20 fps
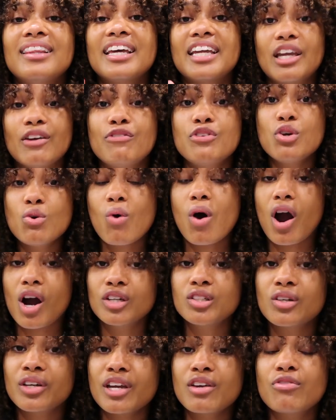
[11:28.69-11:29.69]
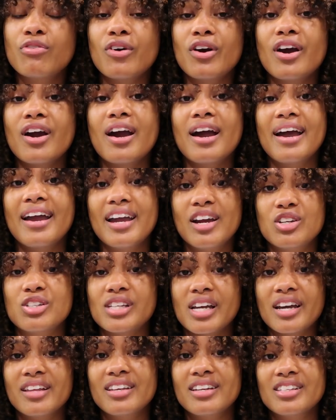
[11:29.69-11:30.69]
Like, if you are looking for a
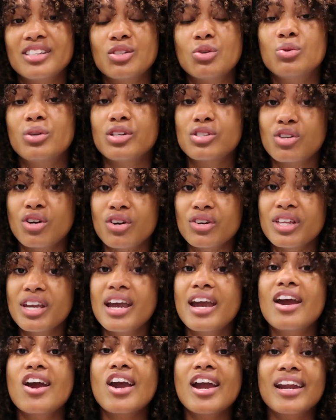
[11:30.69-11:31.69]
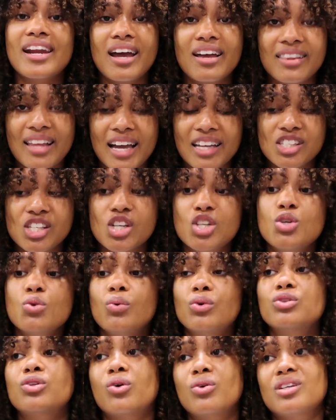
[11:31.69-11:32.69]
hairstylist who does curly hair in Atlanta, you
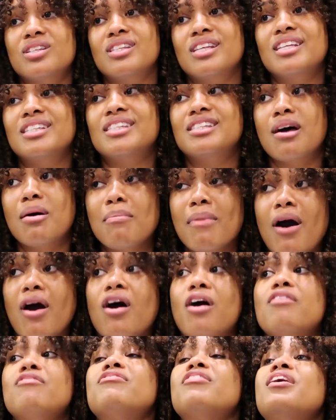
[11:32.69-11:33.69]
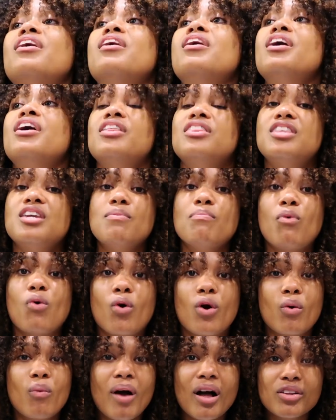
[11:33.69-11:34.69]
will notice that some of the
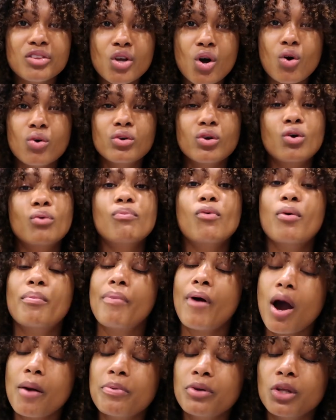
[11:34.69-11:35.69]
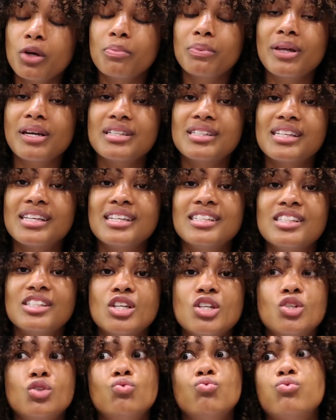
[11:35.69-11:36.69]
more well-known or more popular
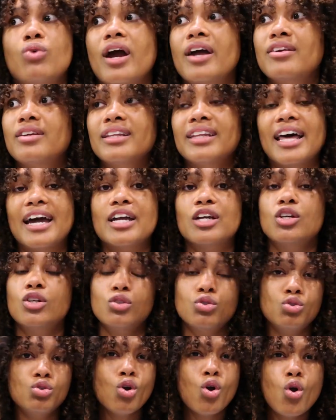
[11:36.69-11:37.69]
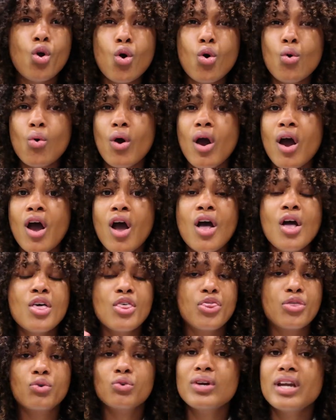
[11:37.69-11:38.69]
places run like $200 to
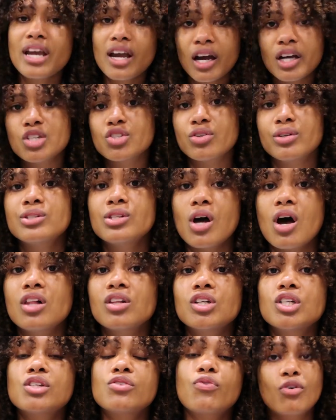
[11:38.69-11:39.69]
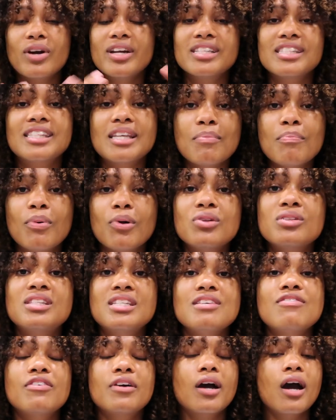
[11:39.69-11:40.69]
$300 for a simple
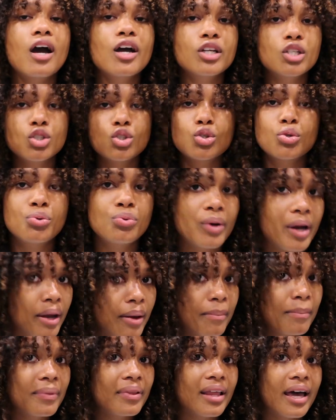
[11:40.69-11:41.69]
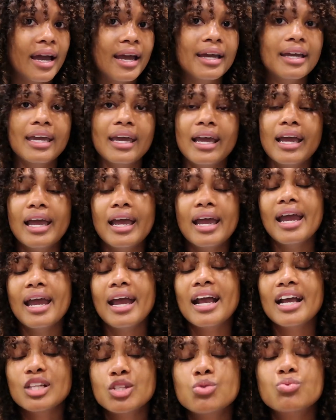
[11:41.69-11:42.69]
diva cut trim. Like,
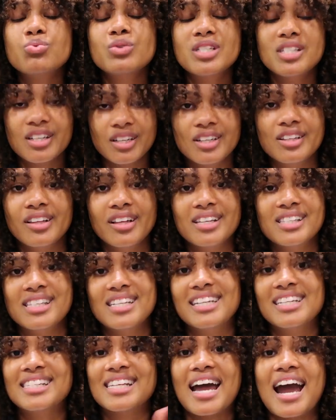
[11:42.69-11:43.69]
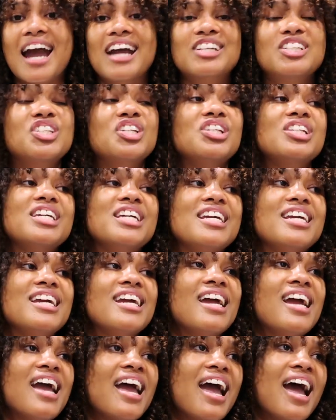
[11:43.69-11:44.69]
it's ridiculous, and it's
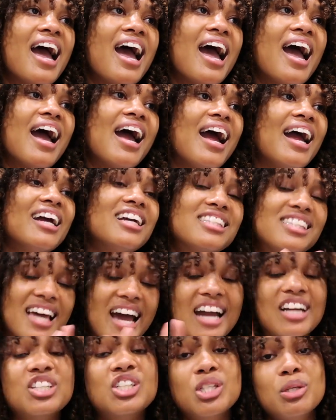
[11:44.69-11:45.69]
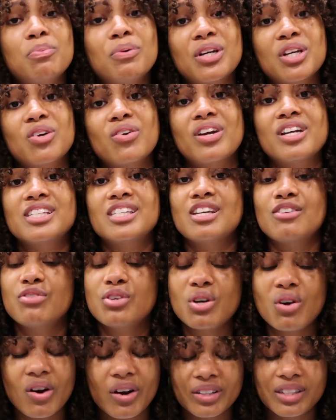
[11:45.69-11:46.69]
actually pretty crazy. If
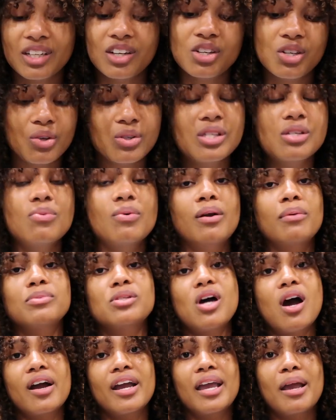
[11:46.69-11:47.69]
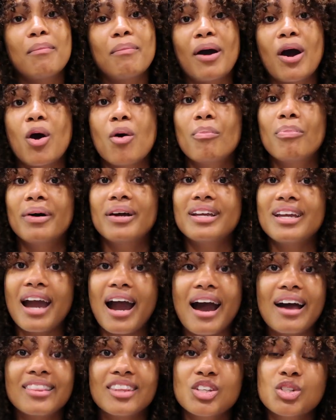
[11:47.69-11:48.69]
you go out there, you'll see what I'm talking about. But
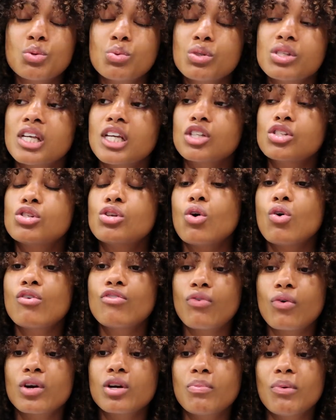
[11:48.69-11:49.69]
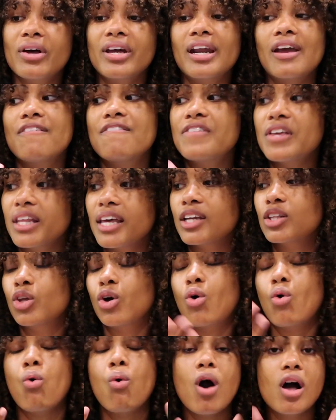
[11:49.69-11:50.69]
yeah, this was like so affordable, and I feel like
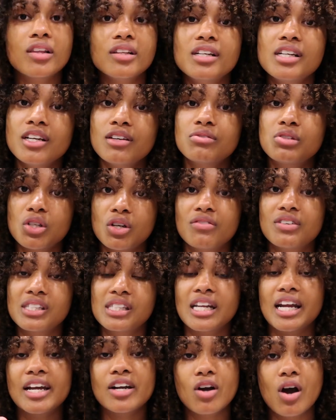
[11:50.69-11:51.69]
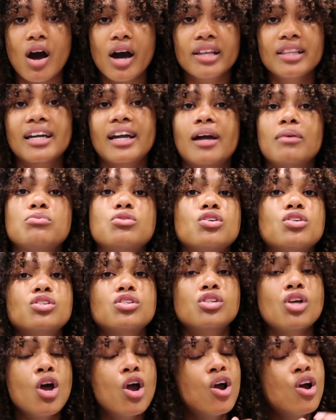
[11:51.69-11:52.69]
the quality of service that I got, like, I'm just
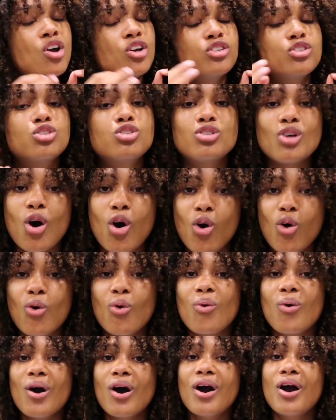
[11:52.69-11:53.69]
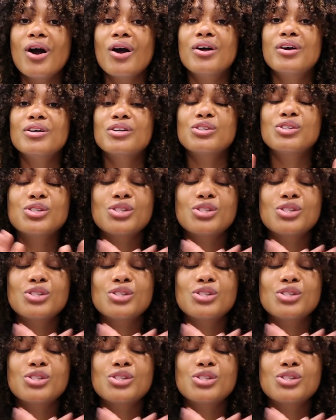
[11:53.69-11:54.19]
so